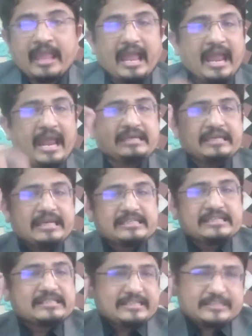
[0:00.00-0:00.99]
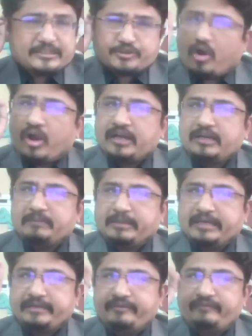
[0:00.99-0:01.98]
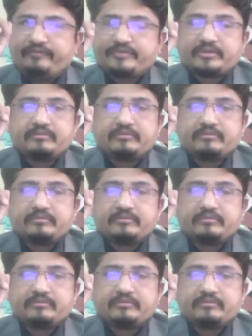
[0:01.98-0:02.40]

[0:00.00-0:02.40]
And it is strongly believed